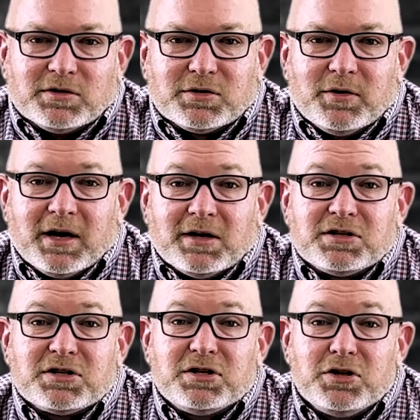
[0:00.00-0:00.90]
And so we get a
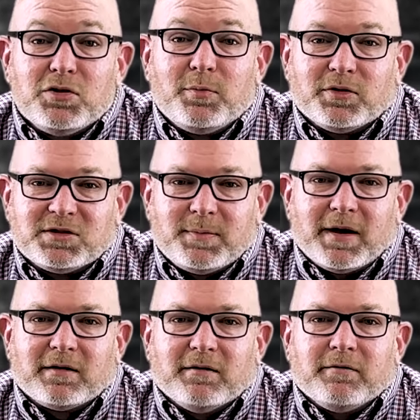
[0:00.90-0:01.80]
skewed
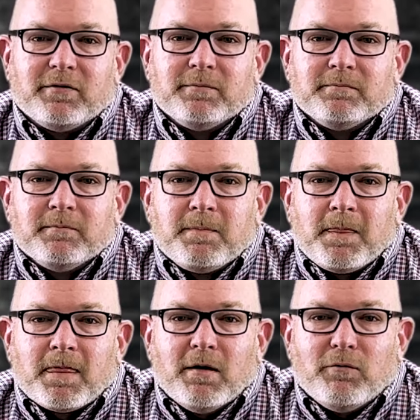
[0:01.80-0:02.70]
perspective
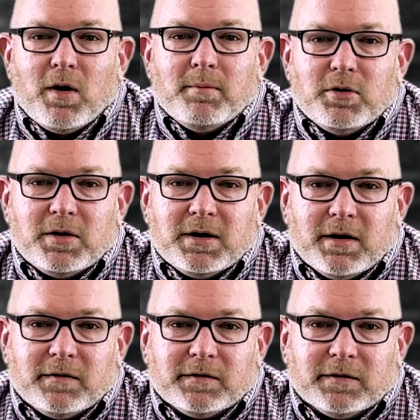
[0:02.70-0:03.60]
of what beauty
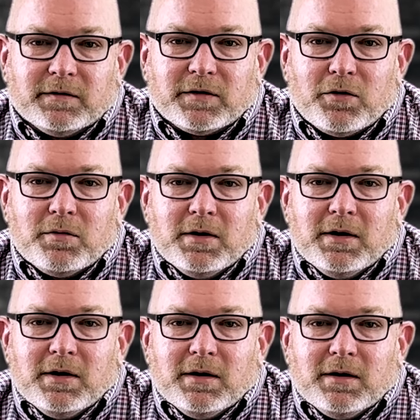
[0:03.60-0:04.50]
is. And so
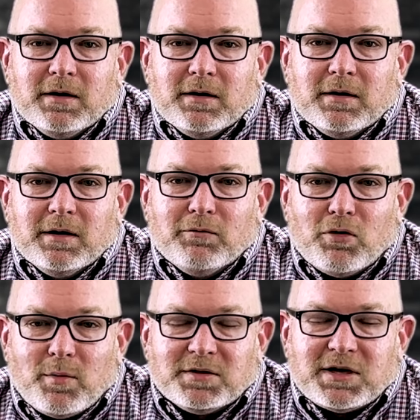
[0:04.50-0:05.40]
in
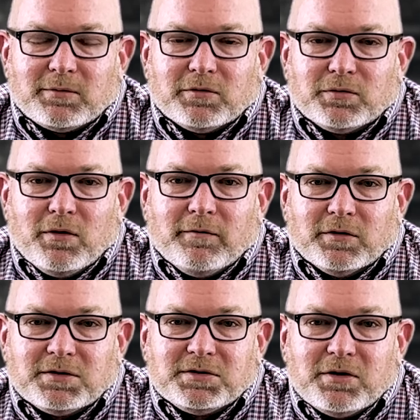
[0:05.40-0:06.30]
Romans chapter 12,
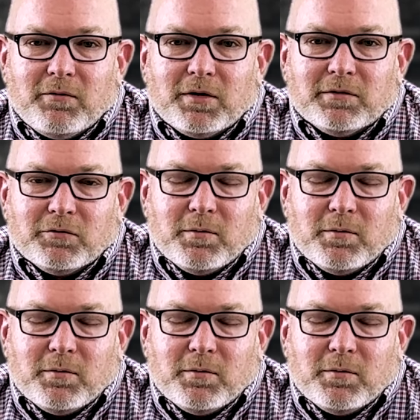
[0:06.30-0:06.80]
verse 2, I want